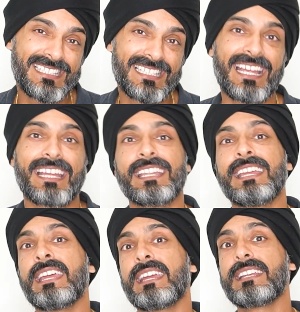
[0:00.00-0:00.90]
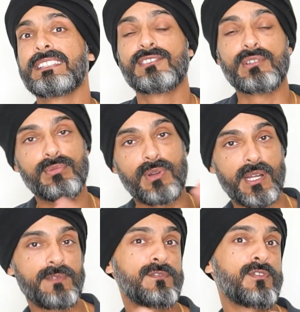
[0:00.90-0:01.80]
scan is
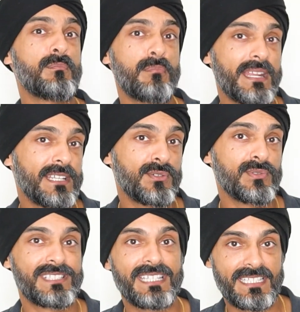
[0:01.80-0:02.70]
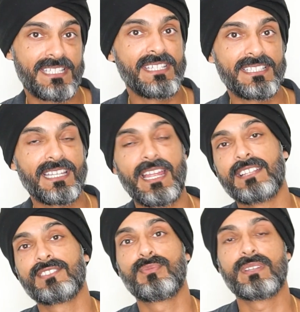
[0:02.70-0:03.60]
derived from medical CT
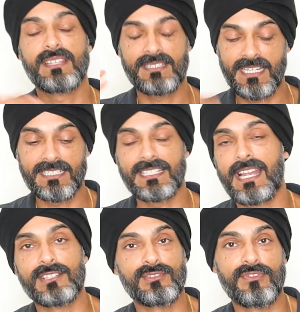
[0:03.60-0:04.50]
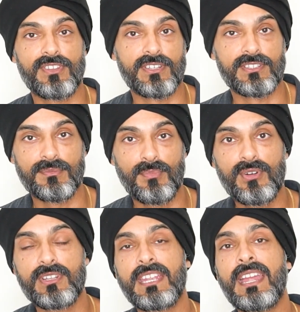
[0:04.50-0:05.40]
scans where they take scans of the, the
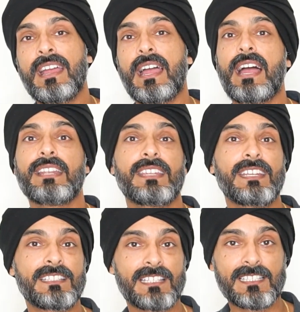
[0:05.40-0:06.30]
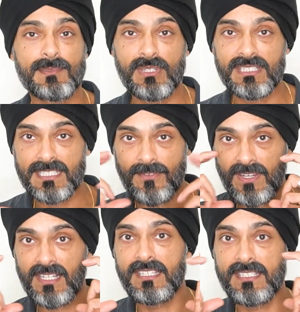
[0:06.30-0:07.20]
body and it's specifically